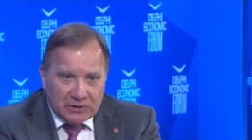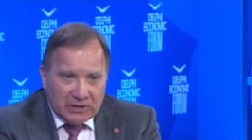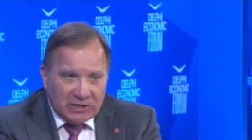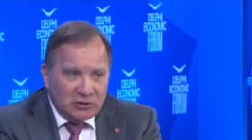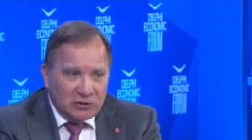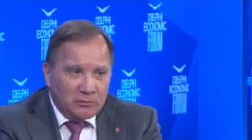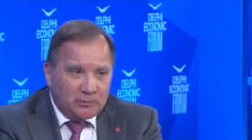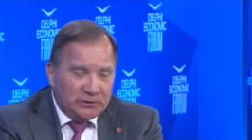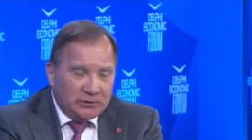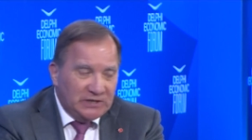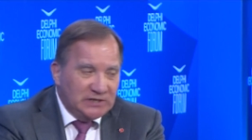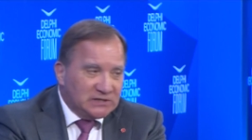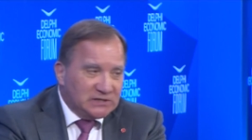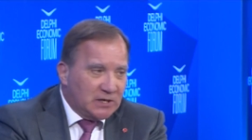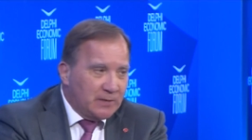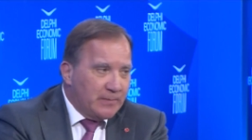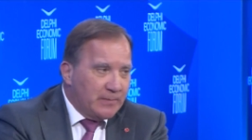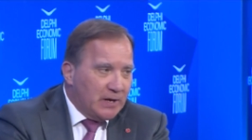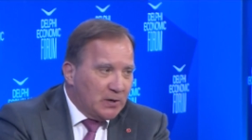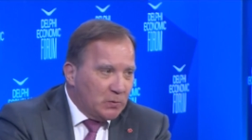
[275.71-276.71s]
can you please
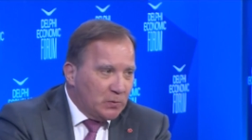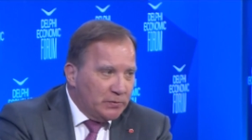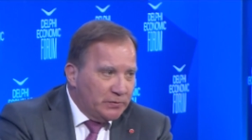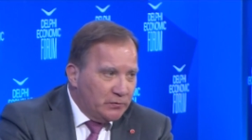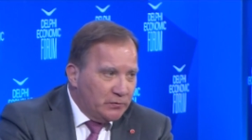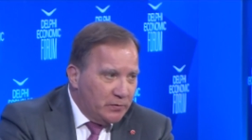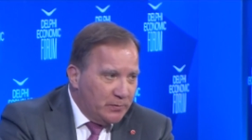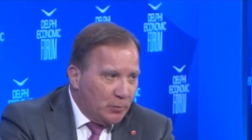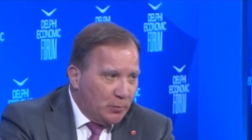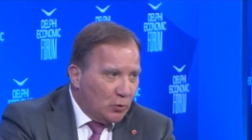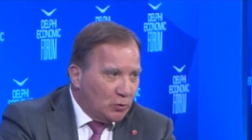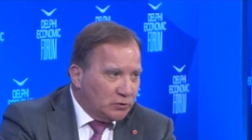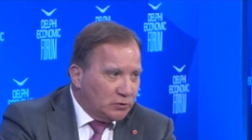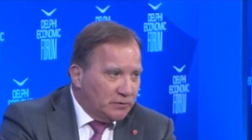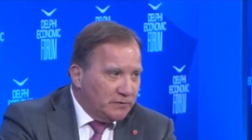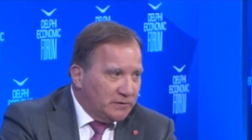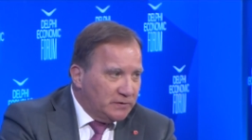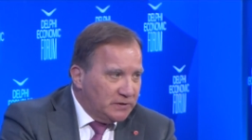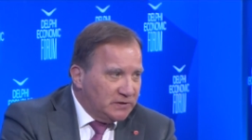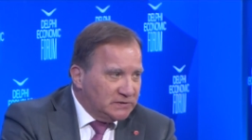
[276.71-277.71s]
come back with a report
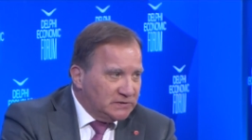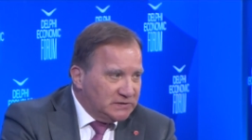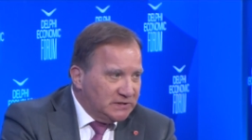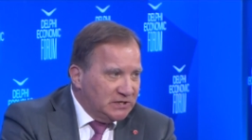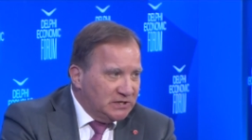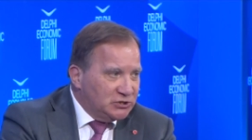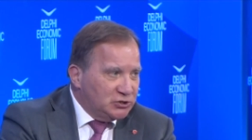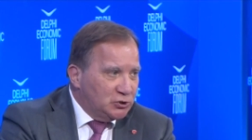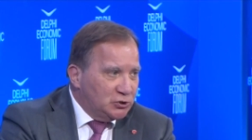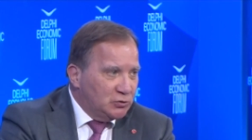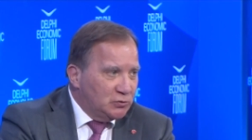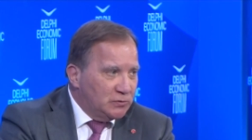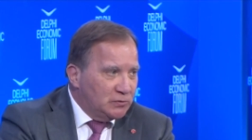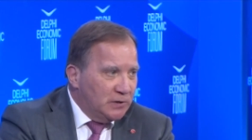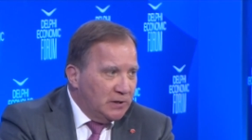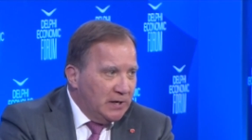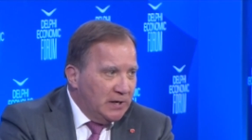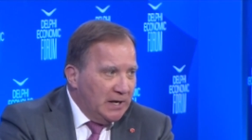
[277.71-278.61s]
on this issue?